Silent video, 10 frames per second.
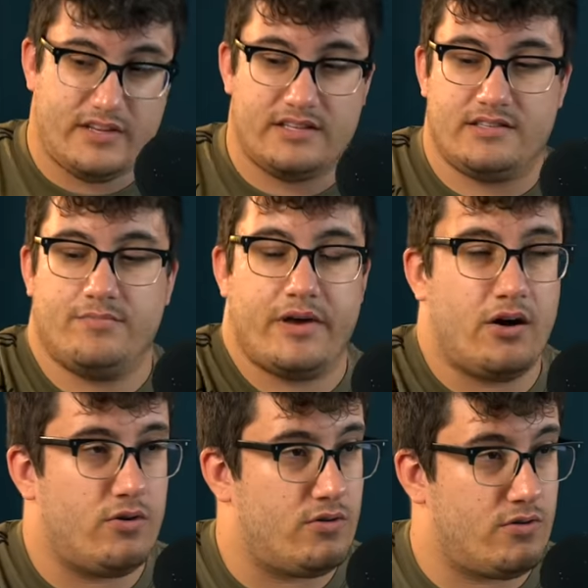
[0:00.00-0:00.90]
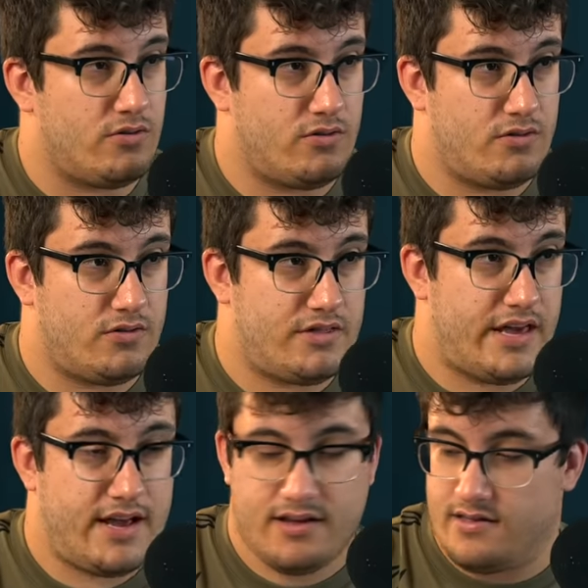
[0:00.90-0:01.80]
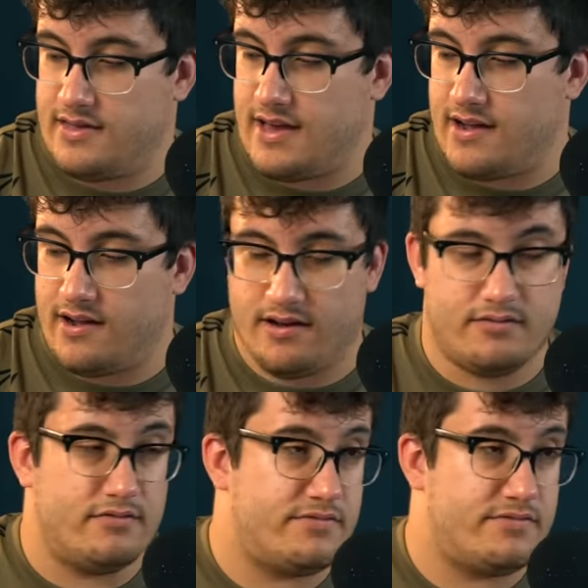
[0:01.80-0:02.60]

this is a big old thick thing of